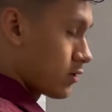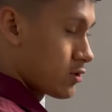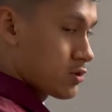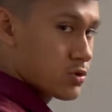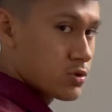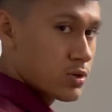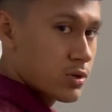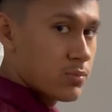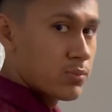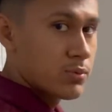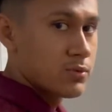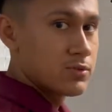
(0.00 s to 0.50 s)

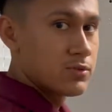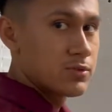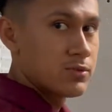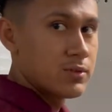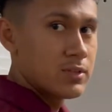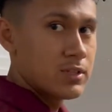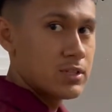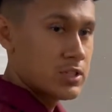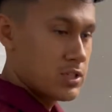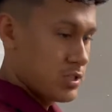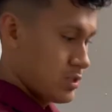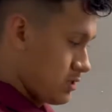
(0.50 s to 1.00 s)
triple
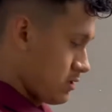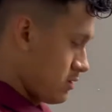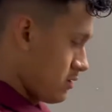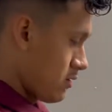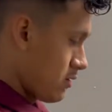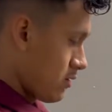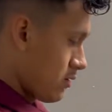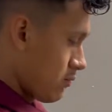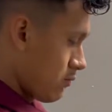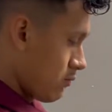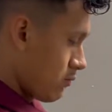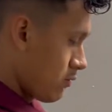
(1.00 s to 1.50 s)
switch,
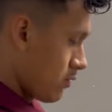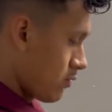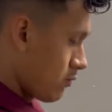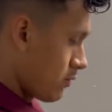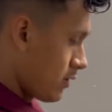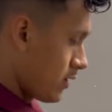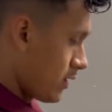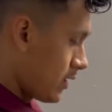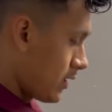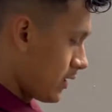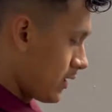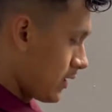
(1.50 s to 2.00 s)
what we
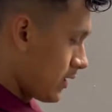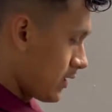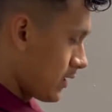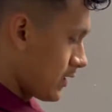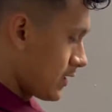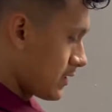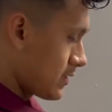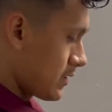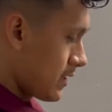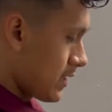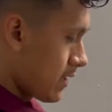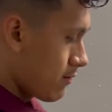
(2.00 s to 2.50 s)
need
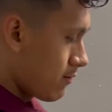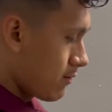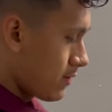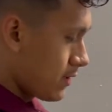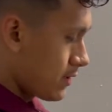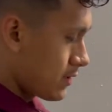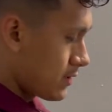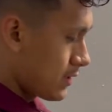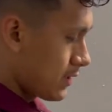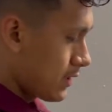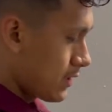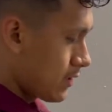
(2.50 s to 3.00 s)
is now we need
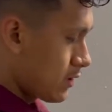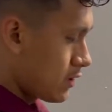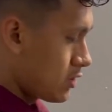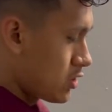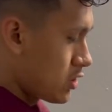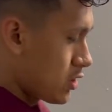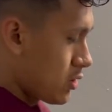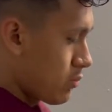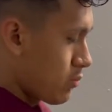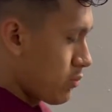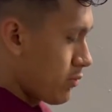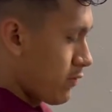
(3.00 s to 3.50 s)
to get a
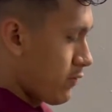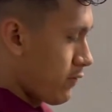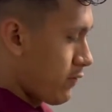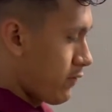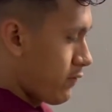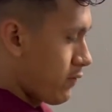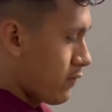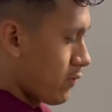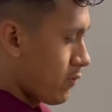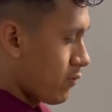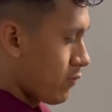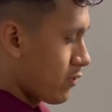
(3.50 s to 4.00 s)
jumper
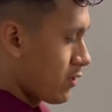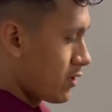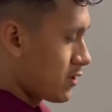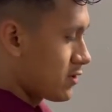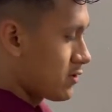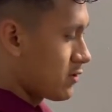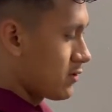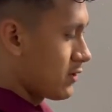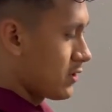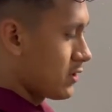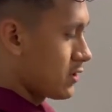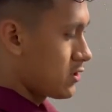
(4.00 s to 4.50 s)
from one
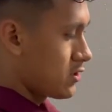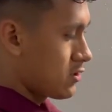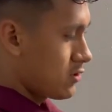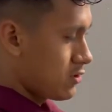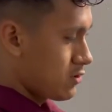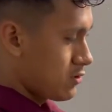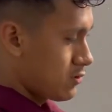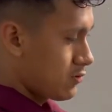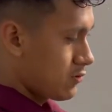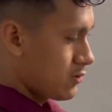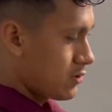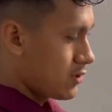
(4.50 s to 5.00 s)
switch
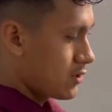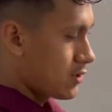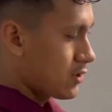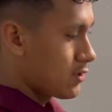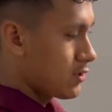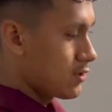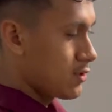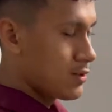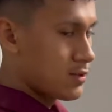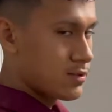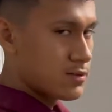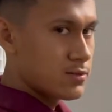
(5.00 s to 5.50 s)
to
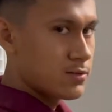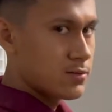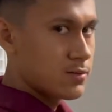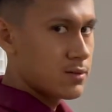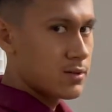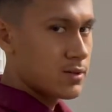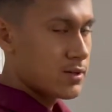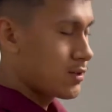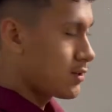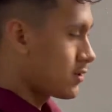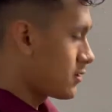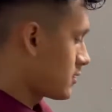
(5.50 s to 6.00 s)
another to
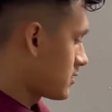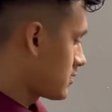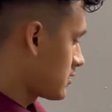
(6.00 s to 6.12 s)
another.